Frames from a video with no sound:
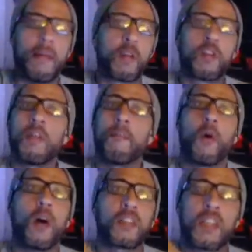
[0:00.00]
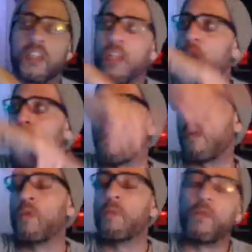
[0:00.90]
because the boss doesn't know
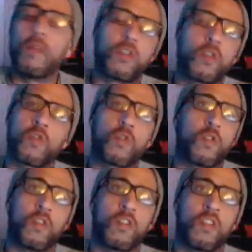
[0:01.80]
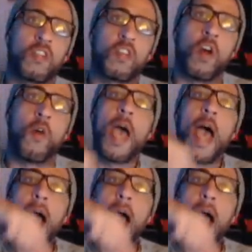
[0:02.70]
or human resources doesn't know